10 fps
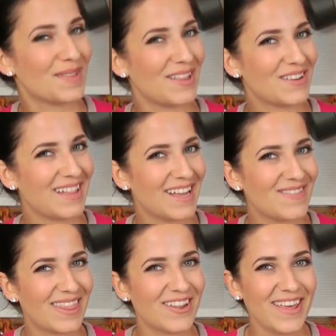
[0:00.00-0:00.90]
you what they look like
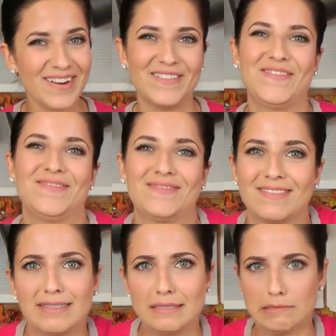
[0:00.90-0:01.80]
when they're there.
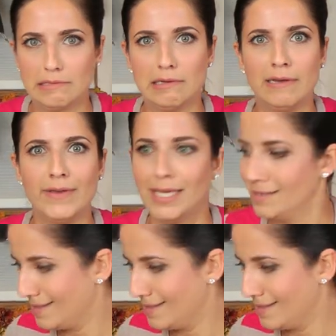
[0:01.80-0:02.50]
Heavy.